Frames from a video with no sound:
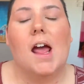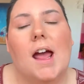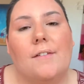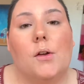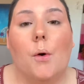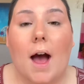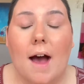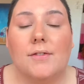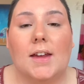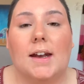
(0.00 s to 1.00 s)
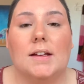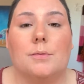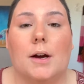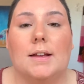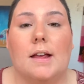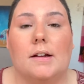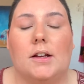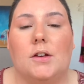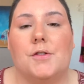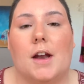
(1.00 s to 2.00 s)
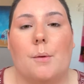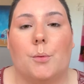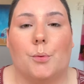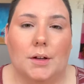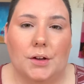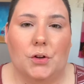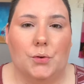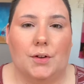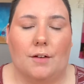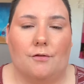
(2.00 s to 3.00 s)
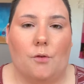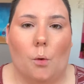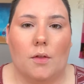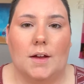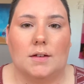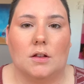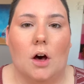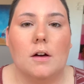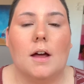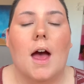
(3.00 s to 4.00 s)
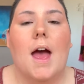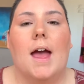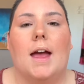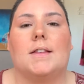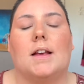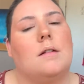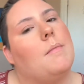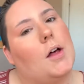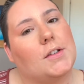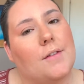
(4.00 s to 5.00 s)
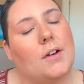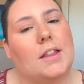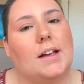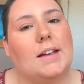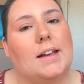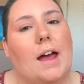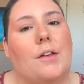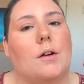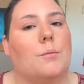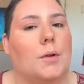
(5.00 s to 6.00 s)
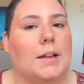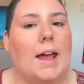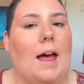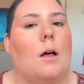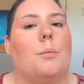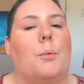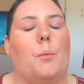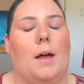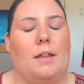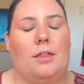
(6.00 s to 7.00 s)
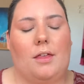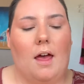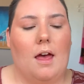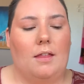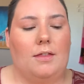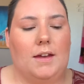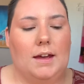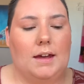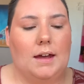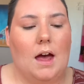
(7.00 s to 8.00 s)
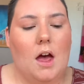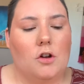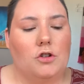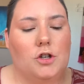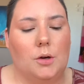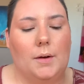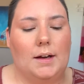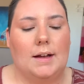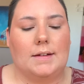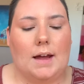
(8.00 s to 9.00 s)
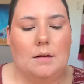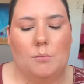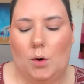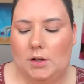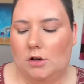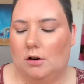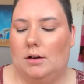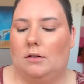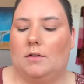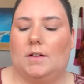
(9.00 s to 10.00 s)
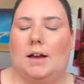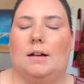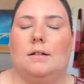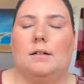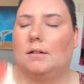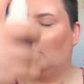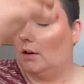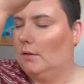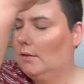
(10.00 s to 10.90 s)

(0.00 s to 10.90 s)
If you have setting spray and like to use it, I would really use it for this look. It's gonna melt everything together and really help with the dewiness and moisture in your skin. So.